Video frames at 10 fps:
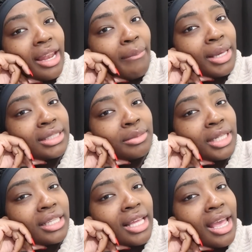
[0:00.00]
And I made
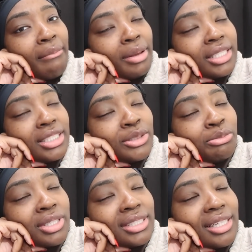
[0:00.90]
something at the end, but it just
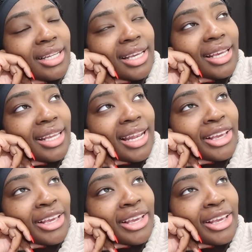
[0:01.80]
wasn't it.